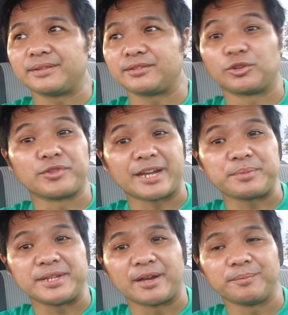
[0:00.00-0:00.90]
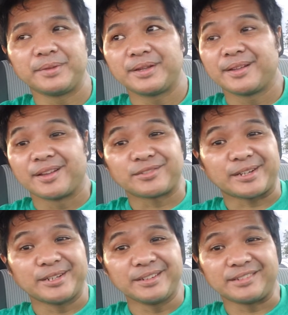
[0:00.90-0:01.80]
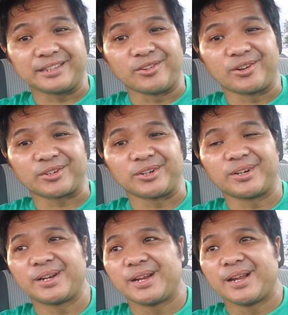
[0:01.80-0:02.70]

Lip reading: until 9 p.m. So I could have stayed longer.